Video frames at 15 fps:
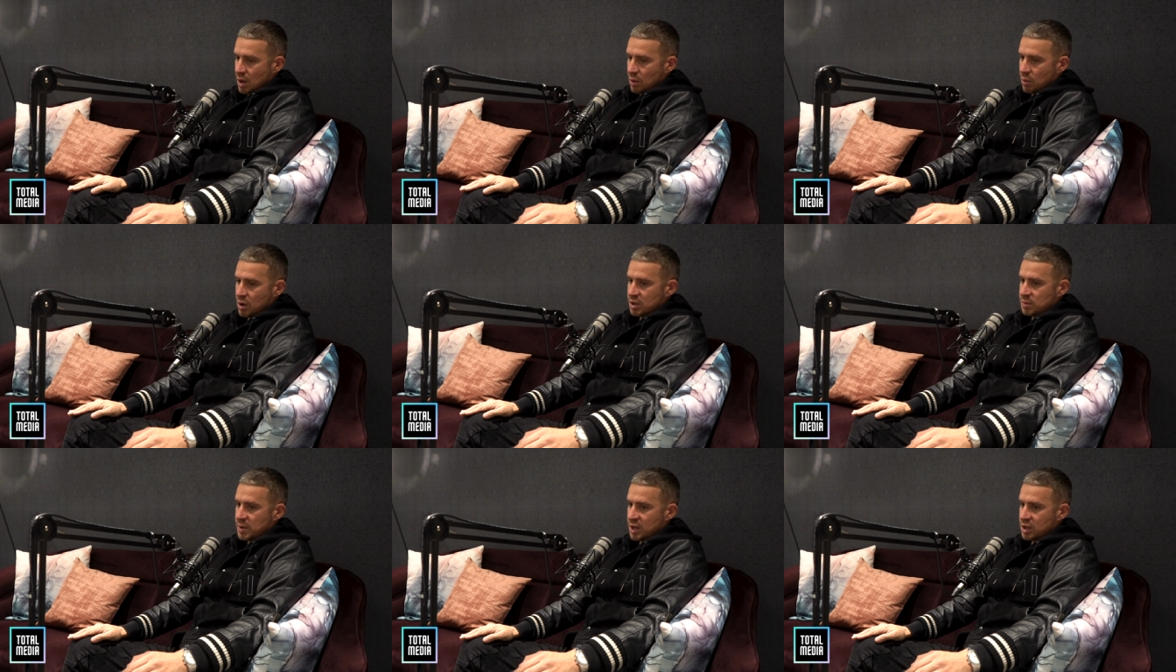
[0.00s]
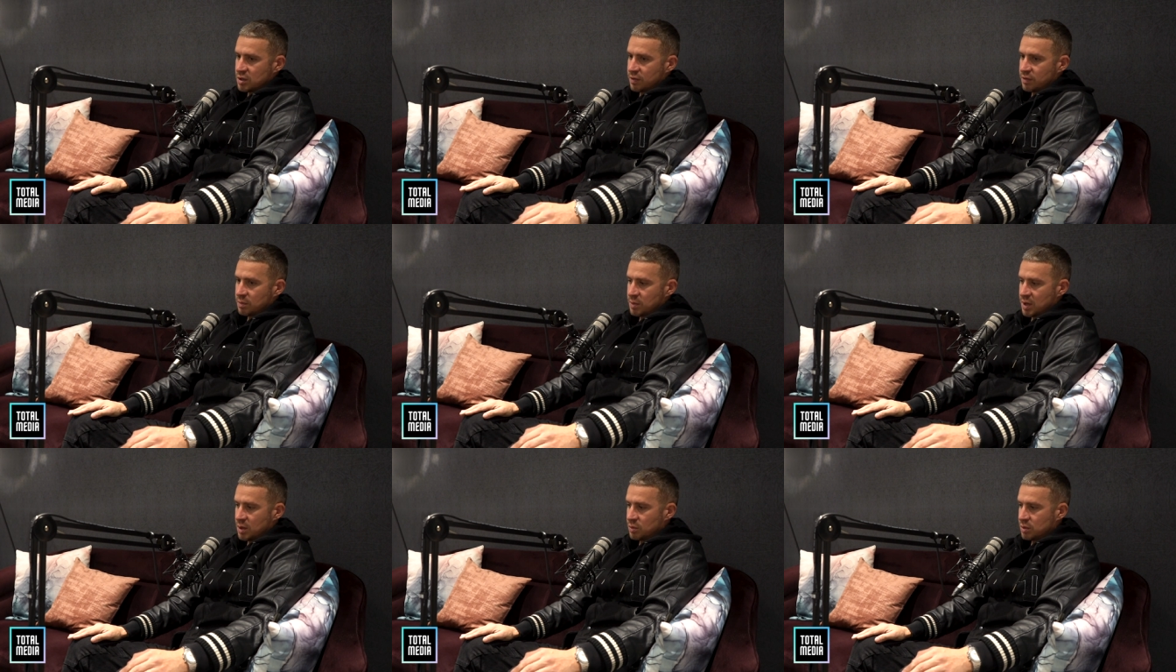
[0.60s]
Worst manager for
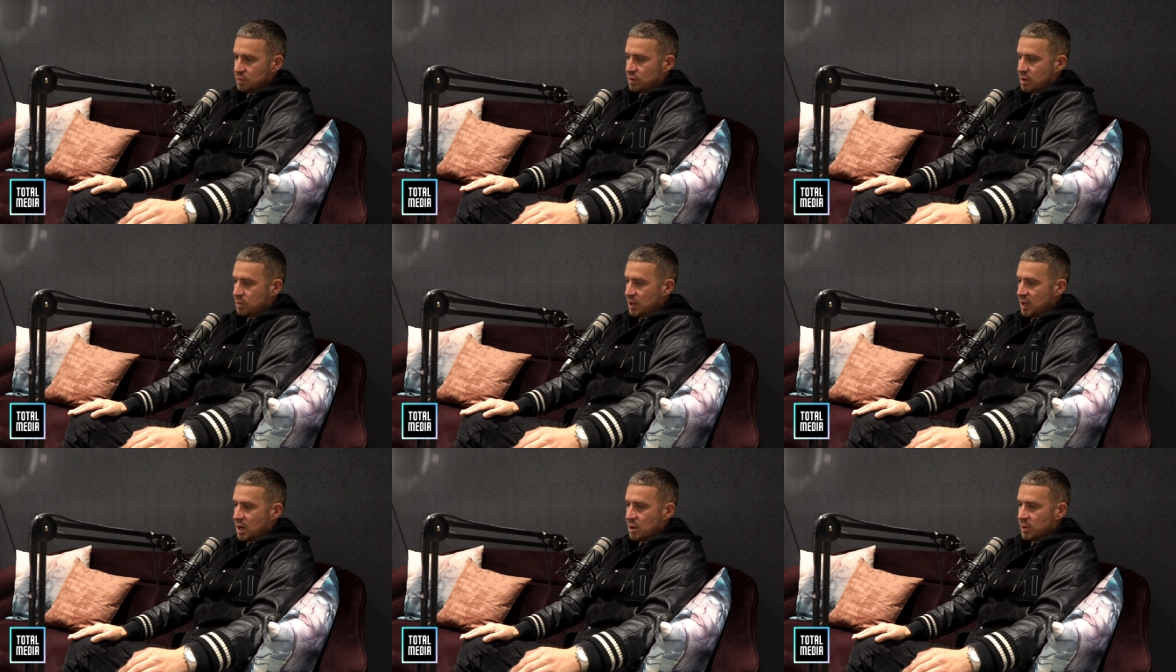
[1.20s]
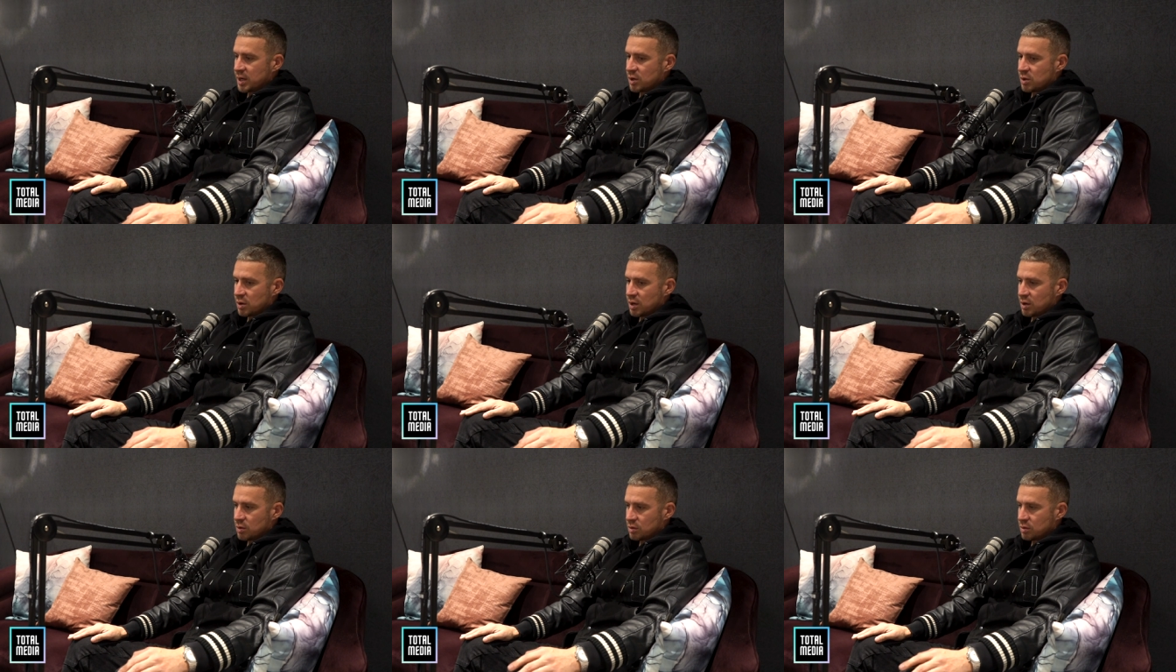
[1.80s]
me was probably Owen
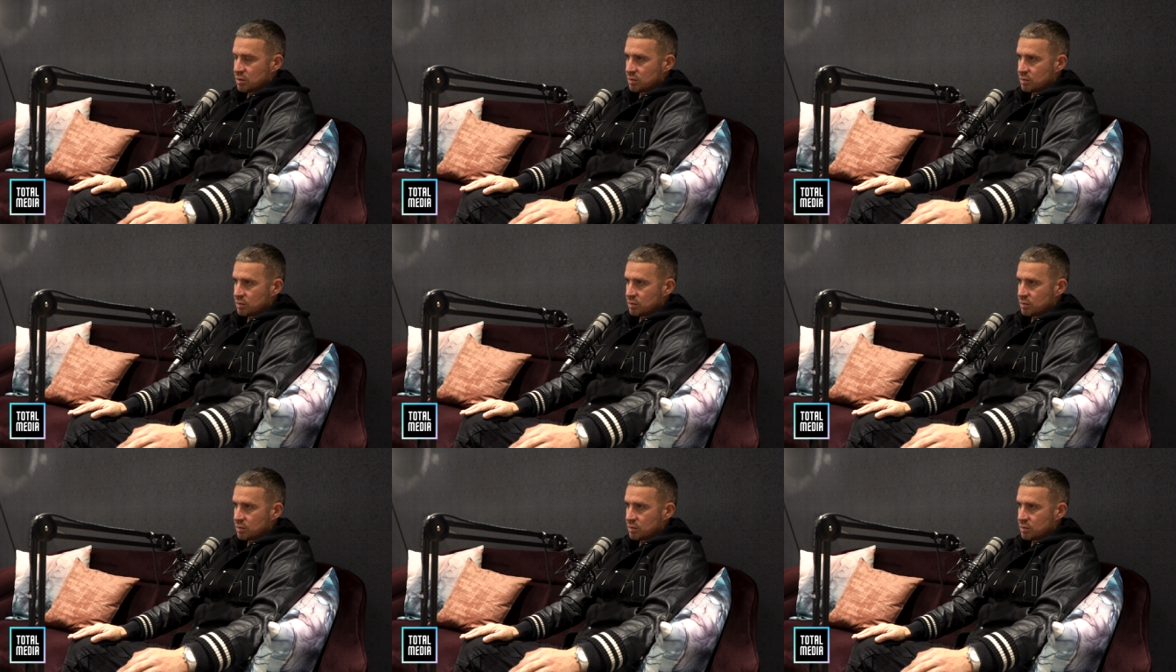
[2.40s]
Coyle.